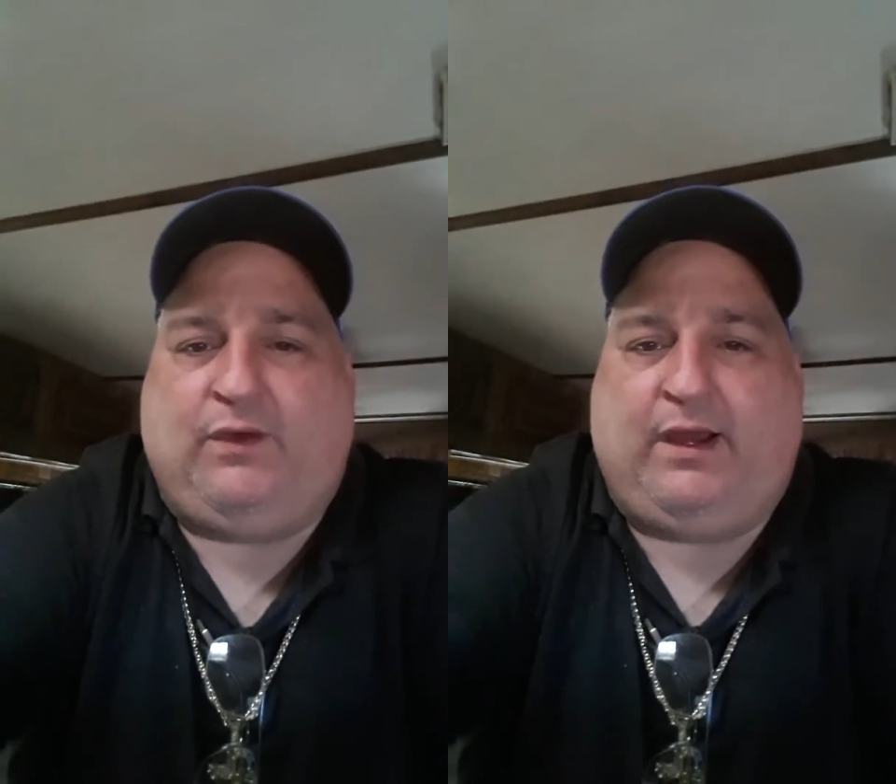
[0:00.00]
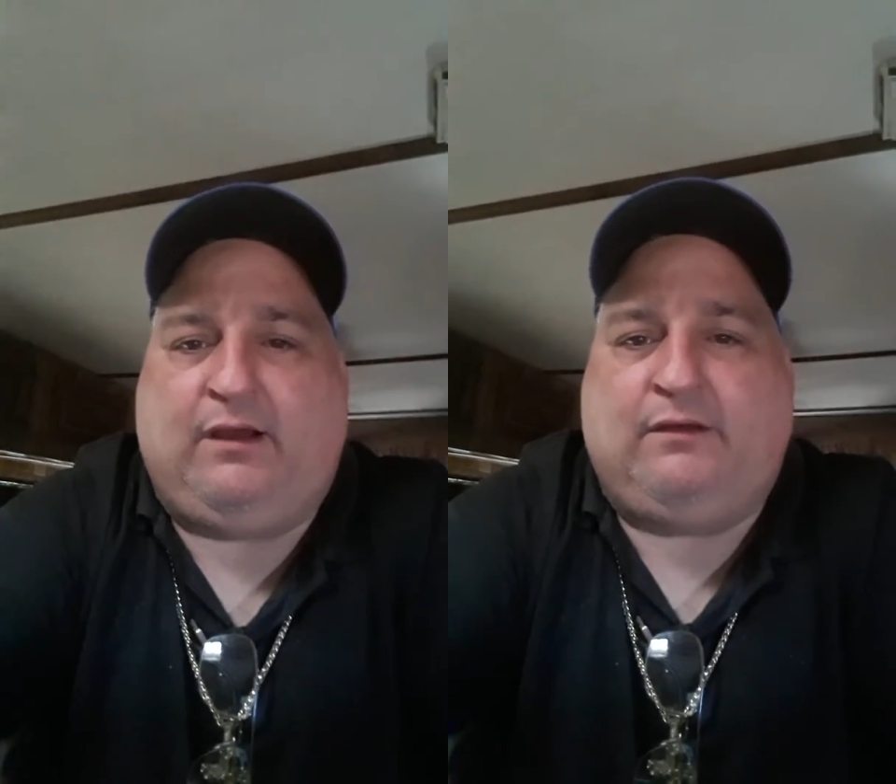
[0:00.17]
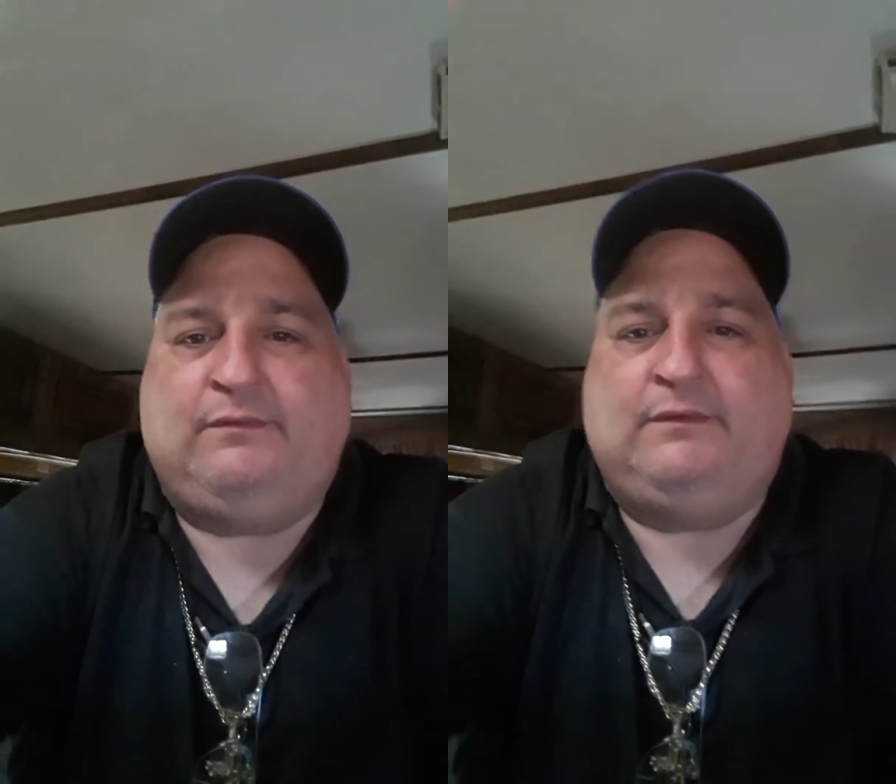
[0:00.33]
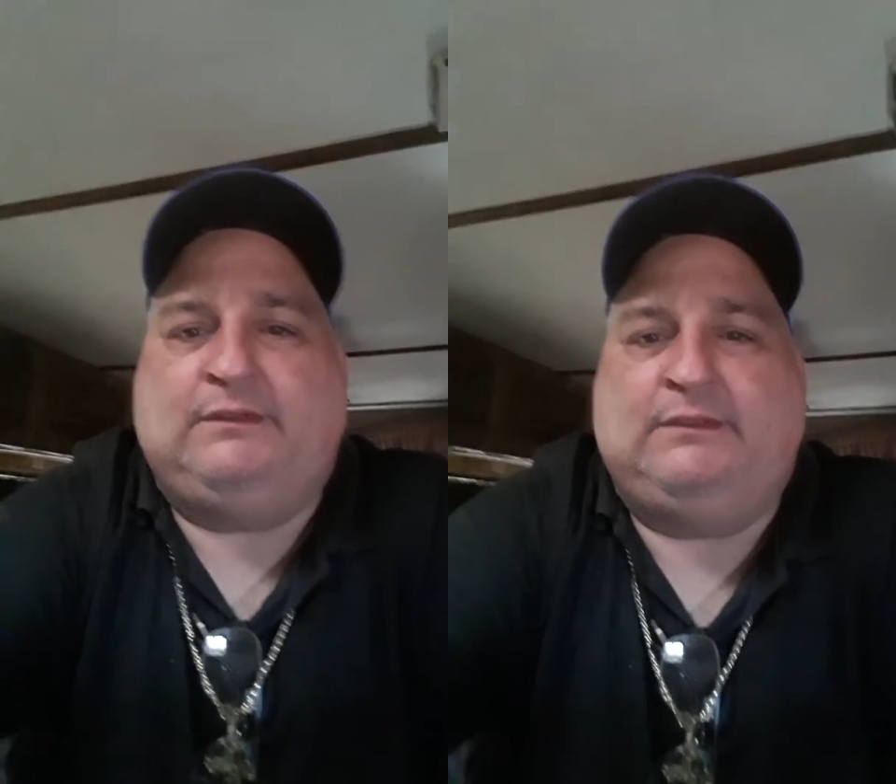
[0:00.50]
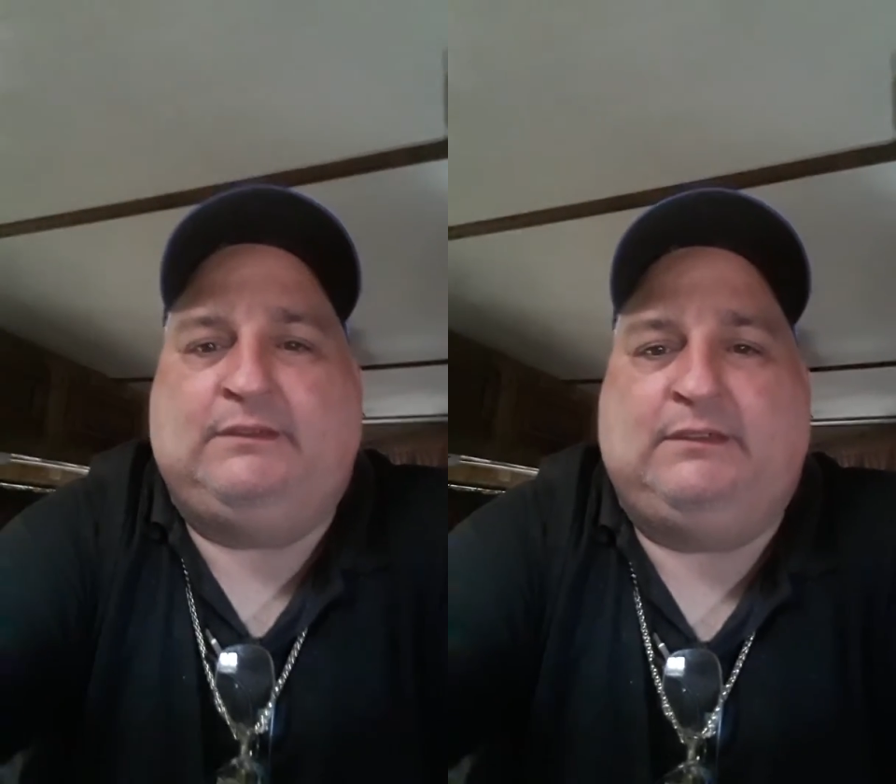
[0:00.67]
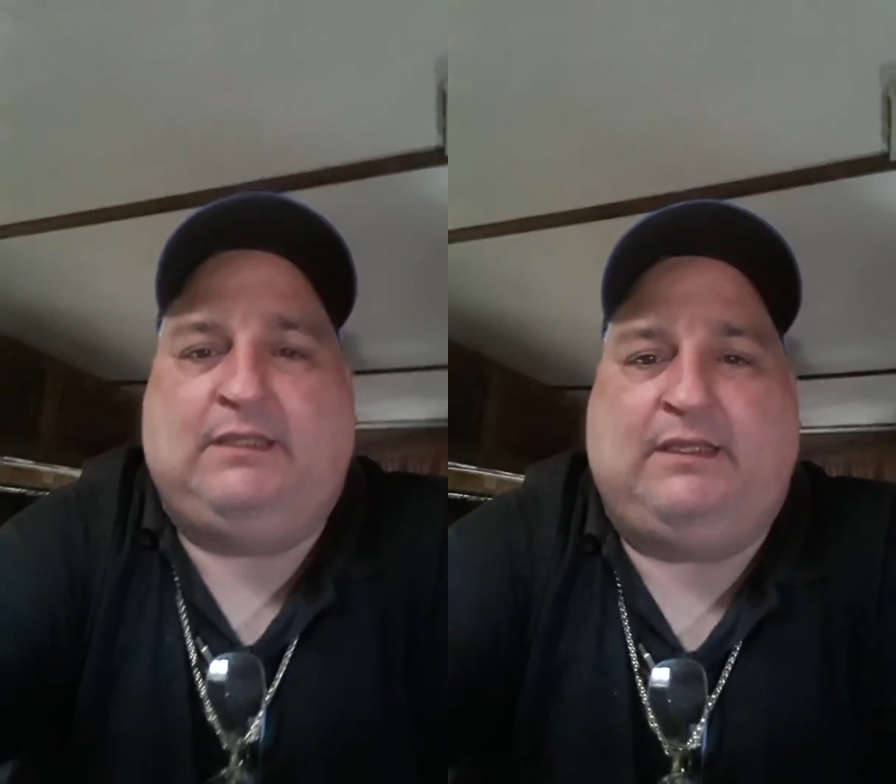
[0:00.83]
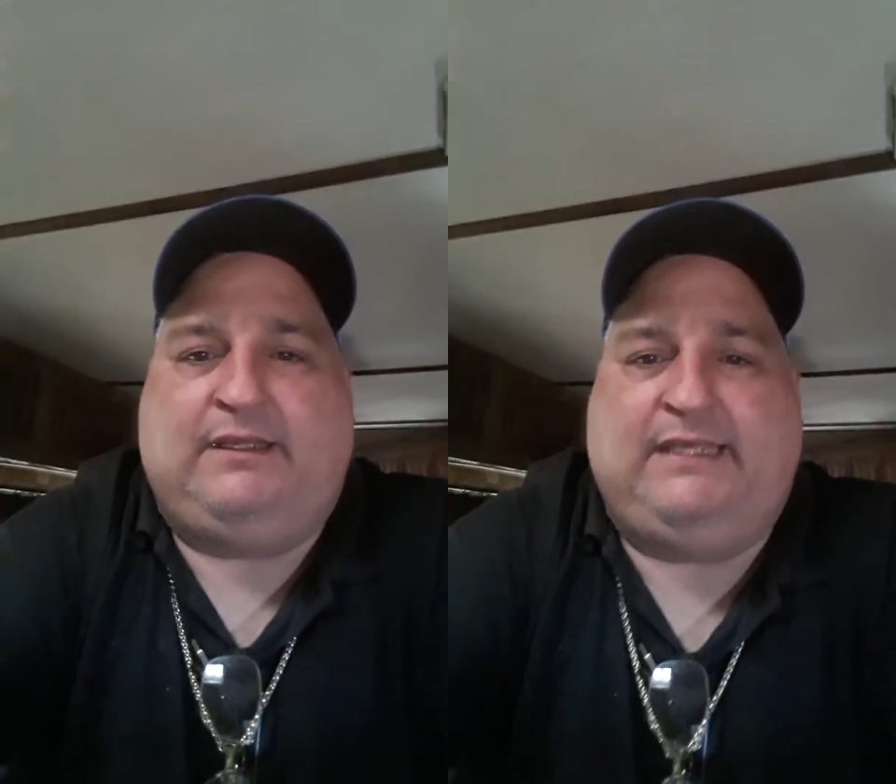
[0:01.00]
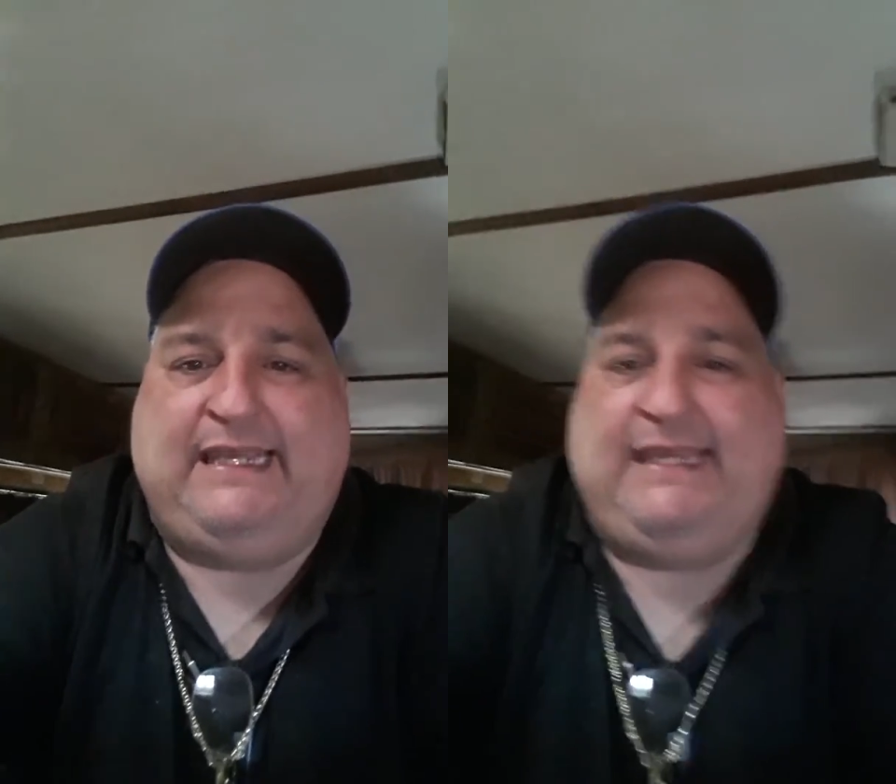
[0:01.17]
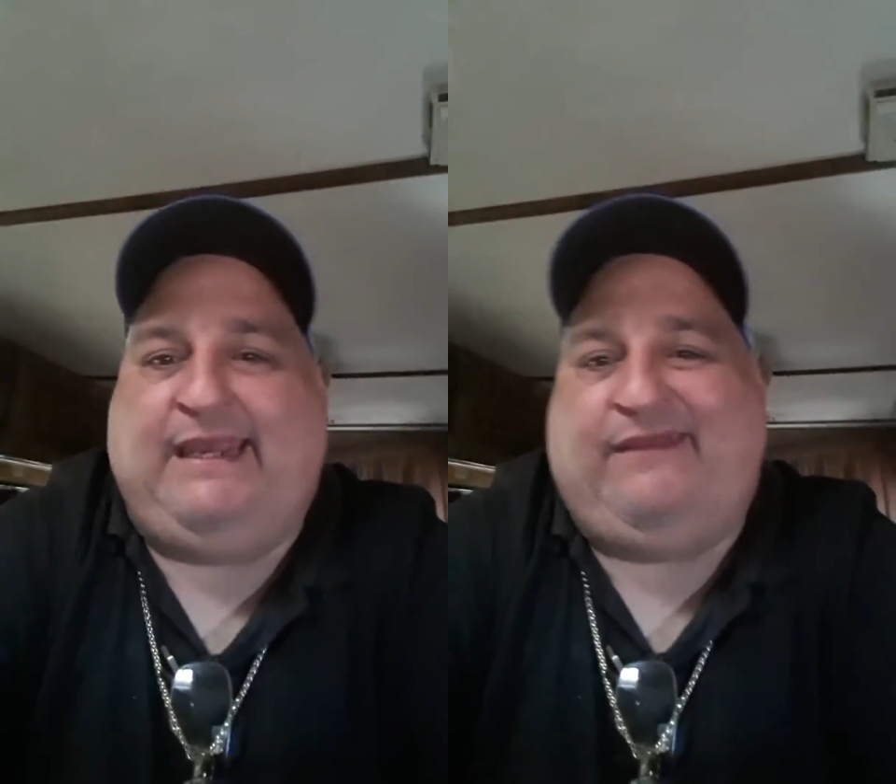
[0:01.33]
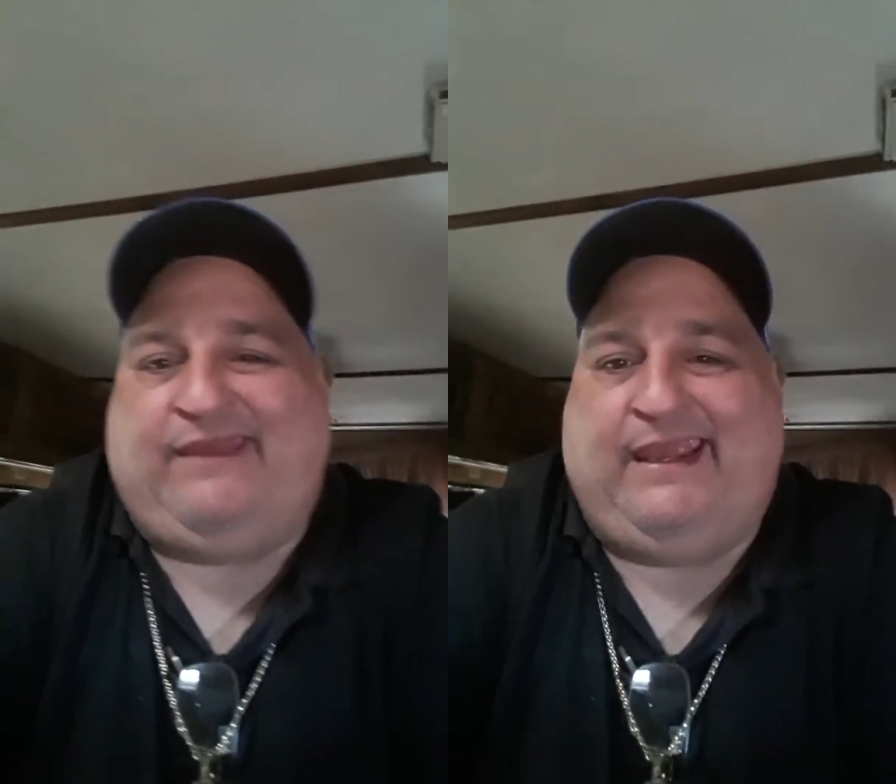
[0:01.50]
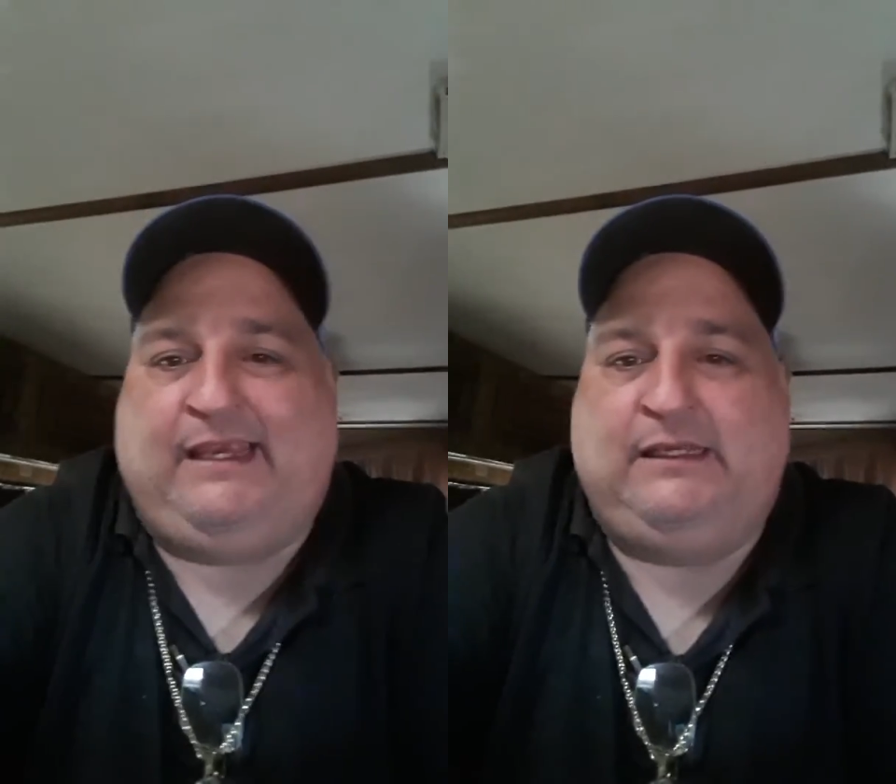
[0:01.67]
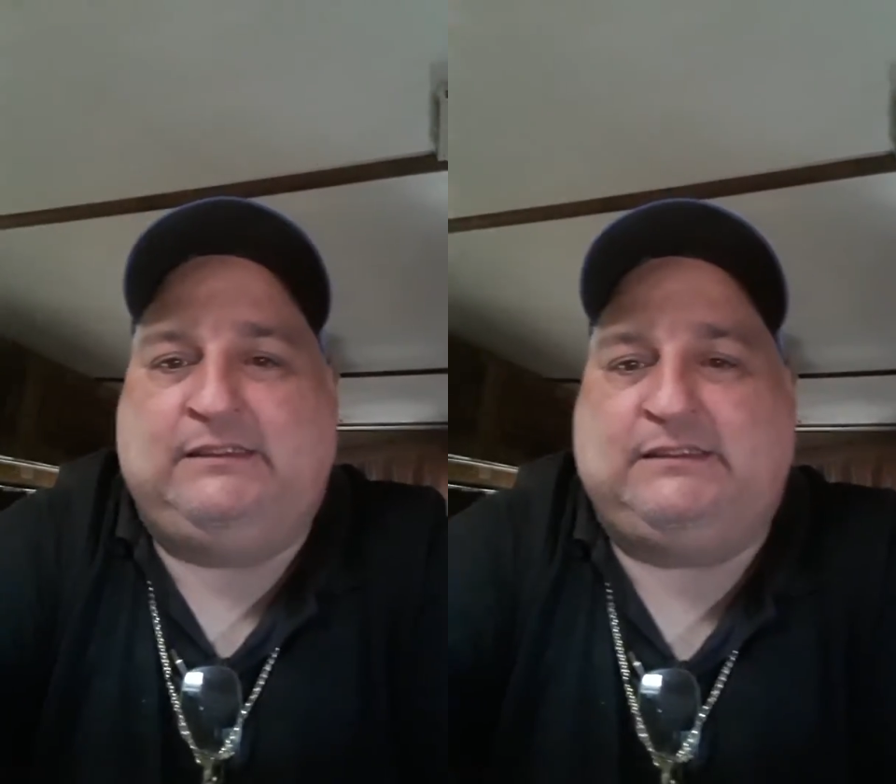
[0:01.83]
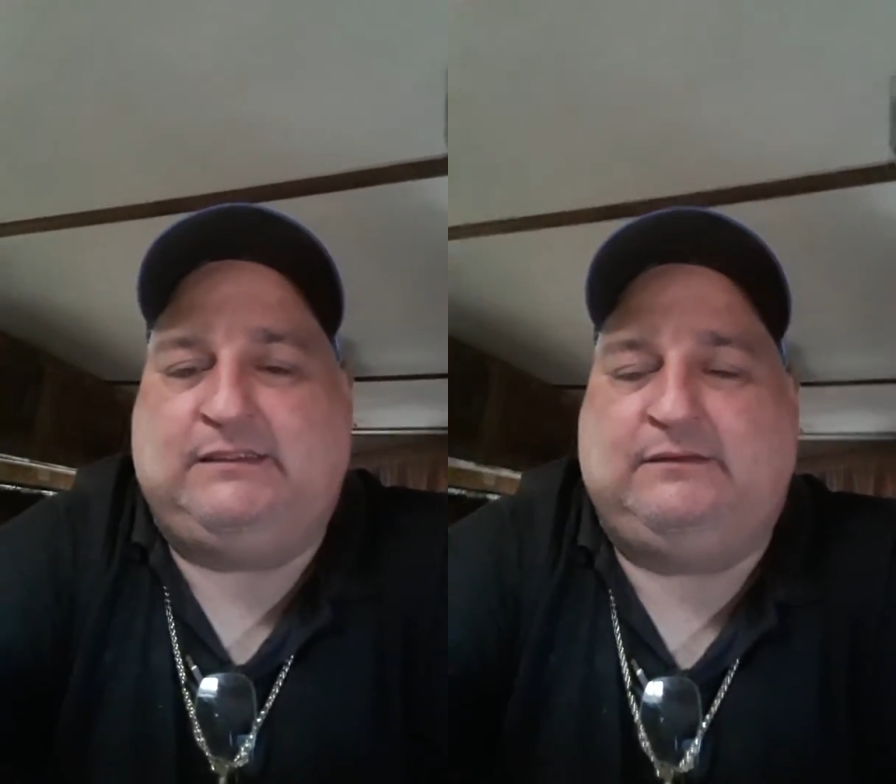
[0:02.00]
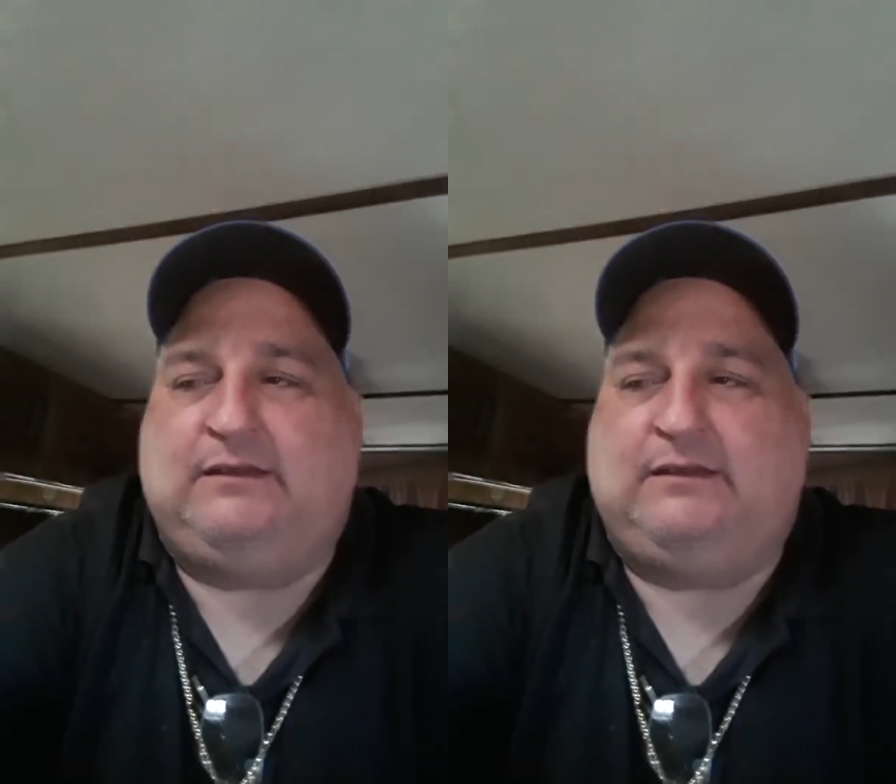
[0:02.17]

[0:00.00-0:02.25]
wear, geeky things.